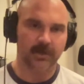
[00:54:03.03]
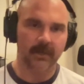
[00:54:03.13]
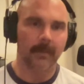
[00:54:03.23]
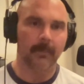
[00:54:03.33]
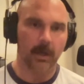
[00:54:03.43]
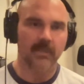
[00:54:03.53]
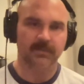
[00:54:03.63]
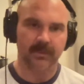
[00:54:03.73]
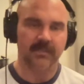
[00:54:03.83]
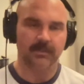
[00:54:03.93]
him a boss
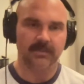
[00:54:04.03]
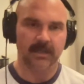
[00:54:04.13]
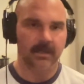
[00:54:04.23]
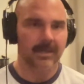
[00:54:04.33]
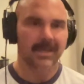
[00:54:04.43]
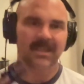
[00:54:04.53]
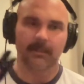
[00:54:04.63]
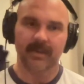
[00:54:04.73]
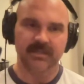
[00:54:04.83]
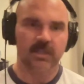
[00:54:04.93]
because he was there.
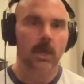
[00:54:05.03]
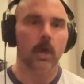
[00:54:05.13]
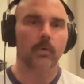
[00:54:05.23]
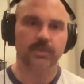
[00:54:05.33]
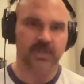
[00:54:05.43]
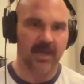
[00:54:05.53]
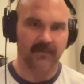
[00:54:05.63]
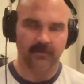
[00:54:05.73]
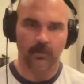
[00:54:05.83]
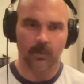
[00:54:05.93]
The best coach
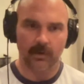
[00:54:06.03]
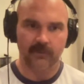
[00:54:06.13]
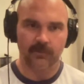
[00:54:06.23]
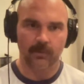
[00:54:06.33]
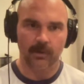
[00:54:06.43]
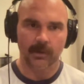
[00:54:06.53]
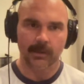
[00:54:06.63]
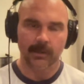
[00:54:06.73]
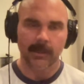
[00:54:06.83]
I've ever worked for,